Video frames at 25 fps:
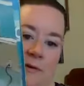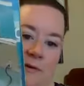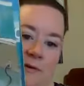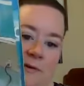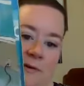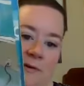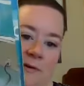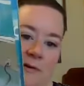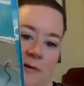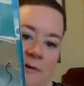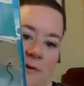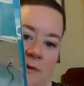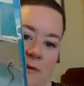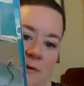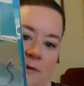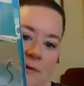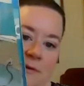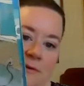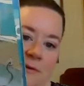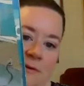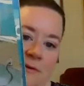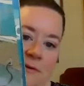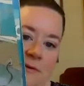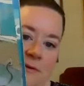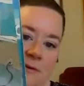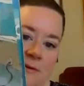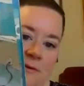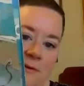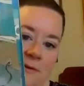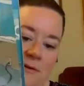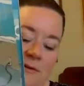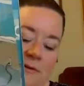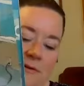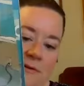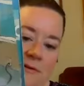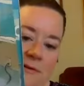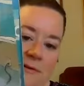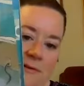
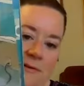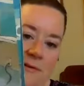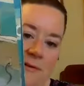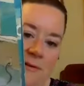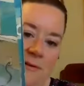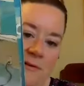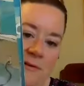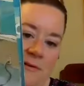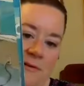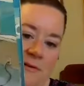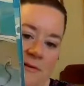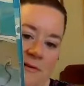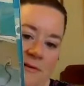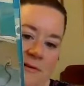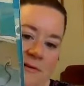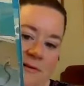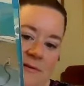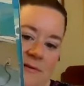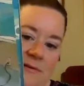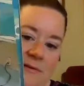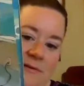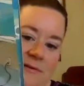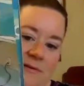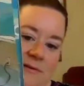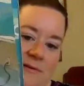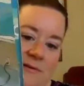(silence)